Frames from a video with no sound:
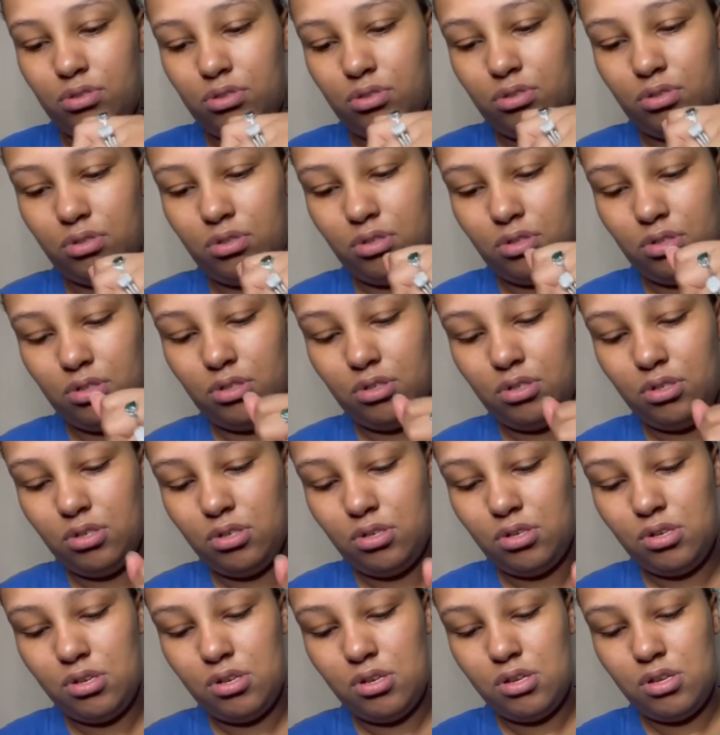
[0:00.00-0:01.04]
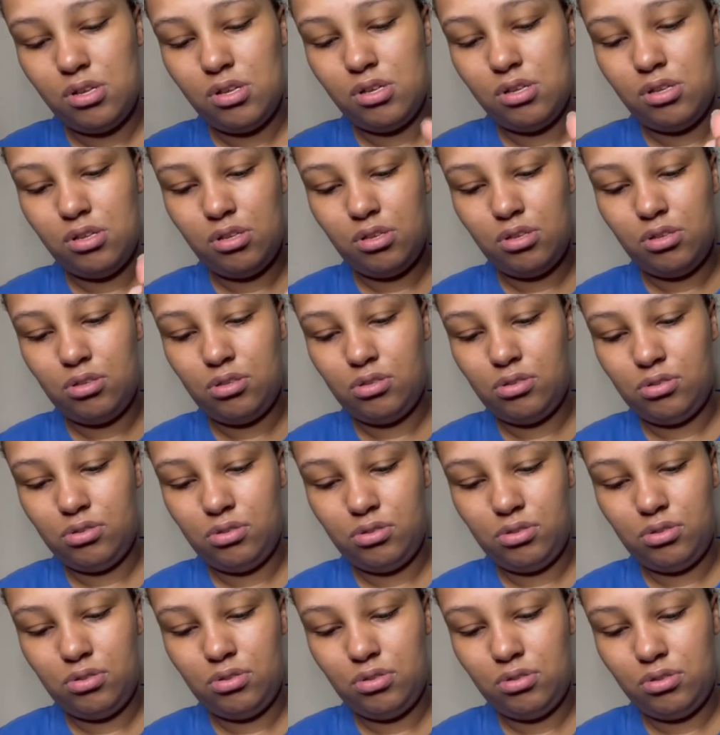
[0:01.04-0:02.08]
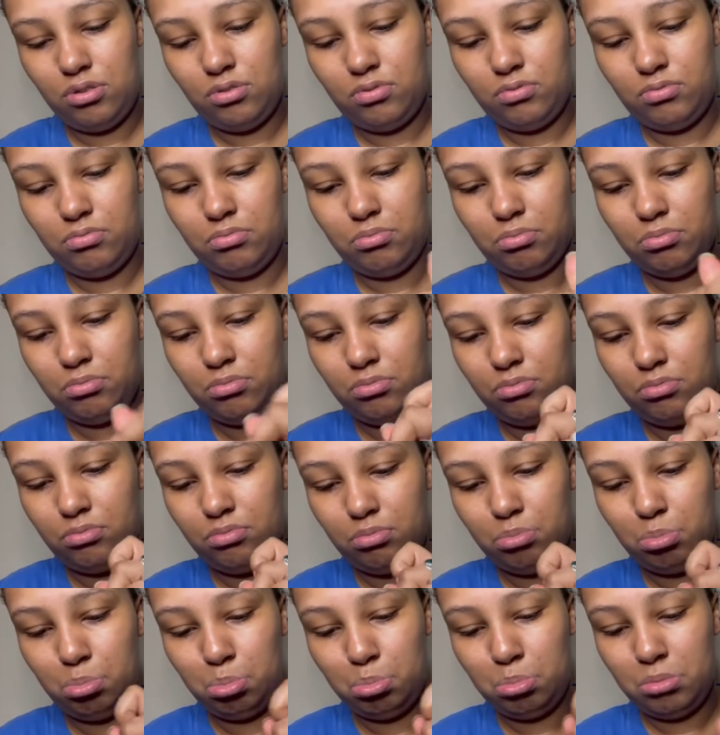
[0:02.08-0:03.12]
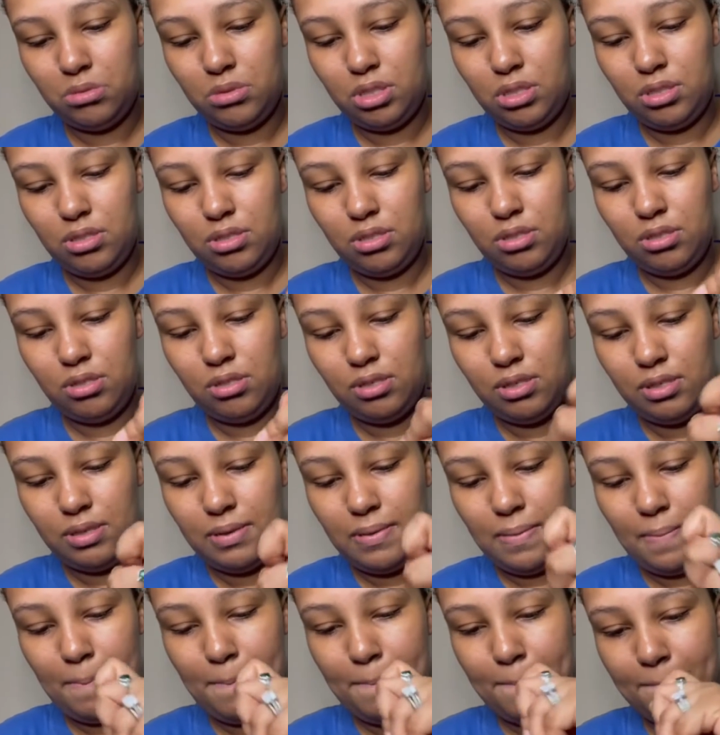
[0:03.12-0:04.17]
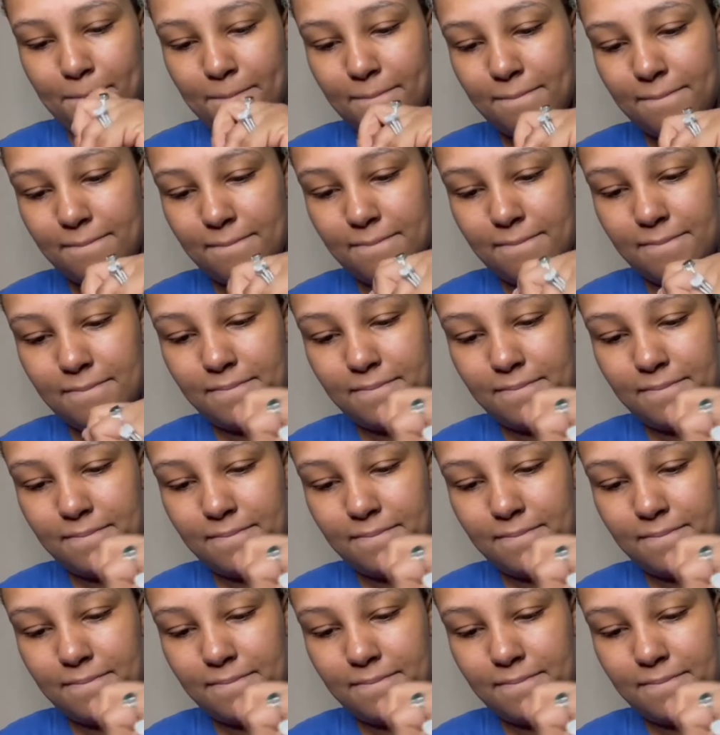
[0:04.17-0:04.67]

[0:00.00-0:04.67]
No one is speaking in this clip.